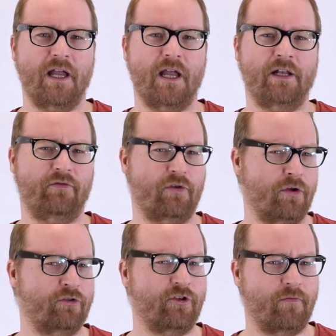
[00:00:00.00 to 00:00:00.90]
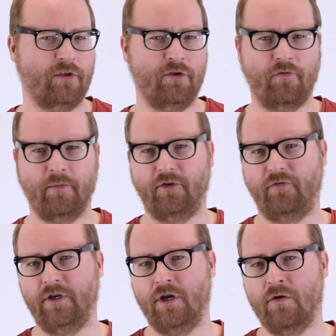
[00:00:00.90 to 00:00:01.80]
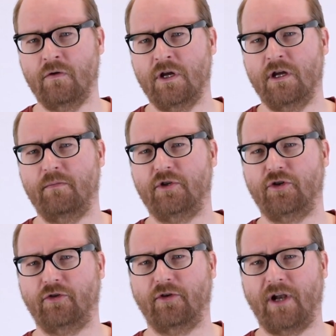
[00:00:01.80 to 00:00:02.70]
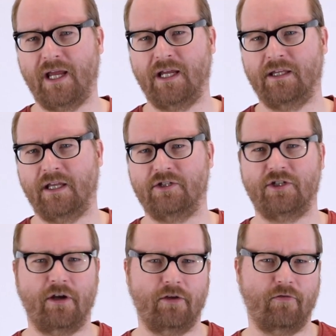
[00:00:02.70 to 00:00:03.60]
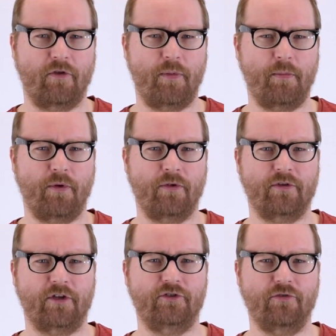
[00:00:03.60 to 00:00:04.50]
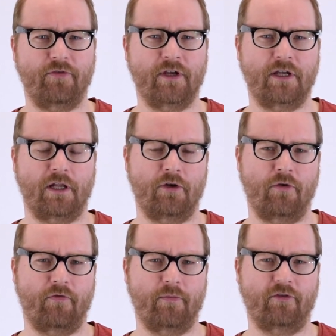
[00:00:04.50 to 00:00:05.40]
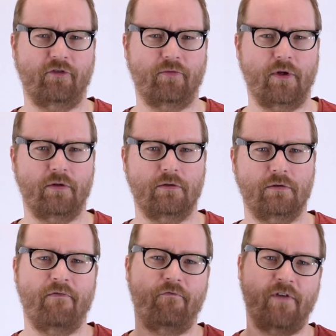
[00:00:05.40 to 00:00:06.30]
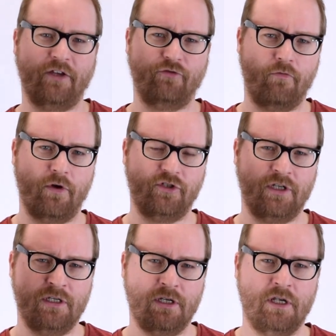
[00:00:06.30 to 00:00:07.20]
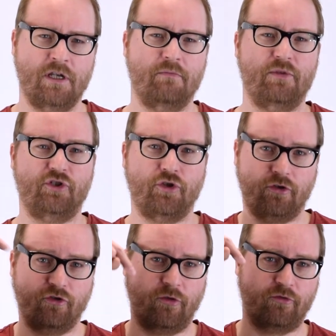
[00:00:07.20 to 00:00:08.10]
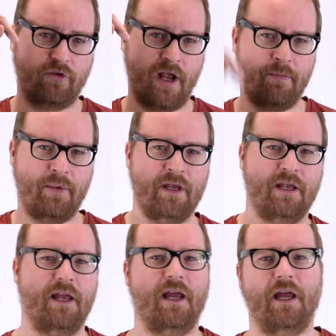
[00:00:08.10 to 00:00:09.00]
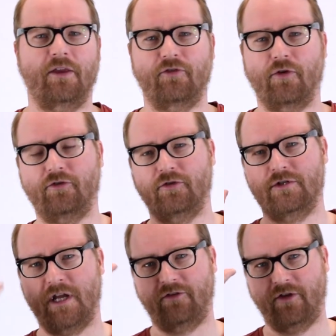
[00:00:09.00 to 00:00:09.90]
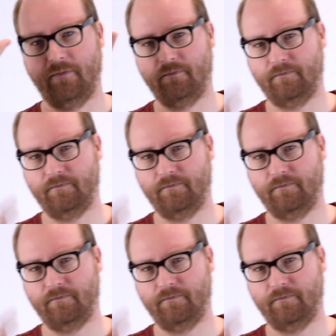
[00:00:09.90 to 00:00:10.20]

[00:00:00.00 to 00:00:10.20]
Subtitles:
And if you learned something new from this video, be sure to like it and share it with the people that you think can learn from this as well. Thanks for watching, be sure to subscribe and talk to you next time.